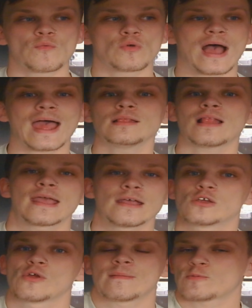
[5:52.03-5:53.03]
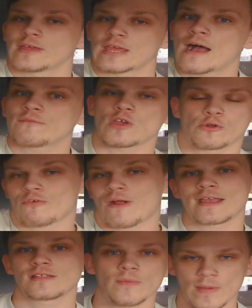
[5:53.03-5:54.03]
I like games where you have to
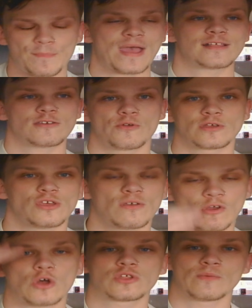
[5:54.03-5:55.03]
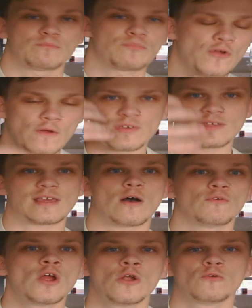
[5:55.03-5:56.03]
grind to be better and you've got to improve
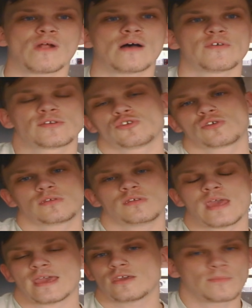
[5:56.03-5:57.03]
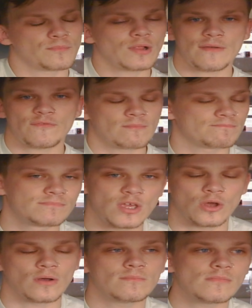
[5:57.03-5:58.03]
yourself, rather than just, yeah, you can play for,
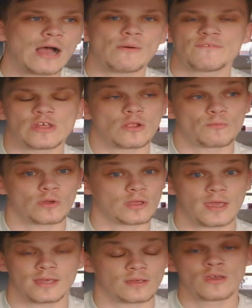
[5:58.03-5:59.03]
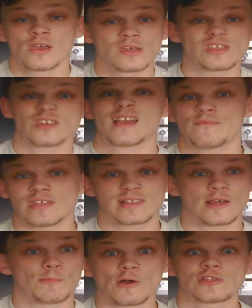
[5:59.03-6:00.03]
you know, however you want, and you just get these
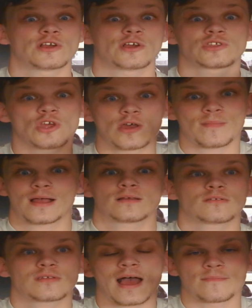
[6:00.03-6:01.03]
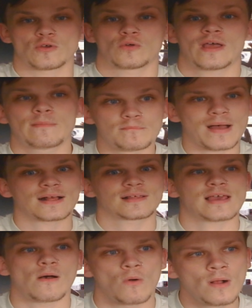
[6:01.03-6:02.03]
skill points and at a certain amount of time you'll
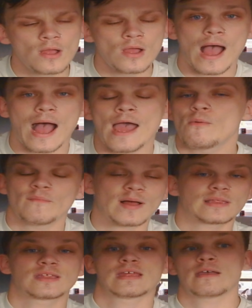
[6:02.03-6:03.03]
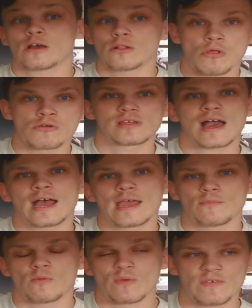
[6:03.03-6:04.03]
max out. I want that to take a long
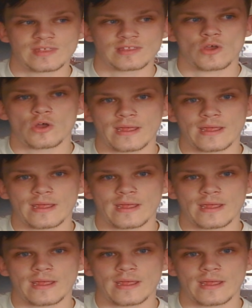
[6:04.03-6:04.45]
time on with these sort of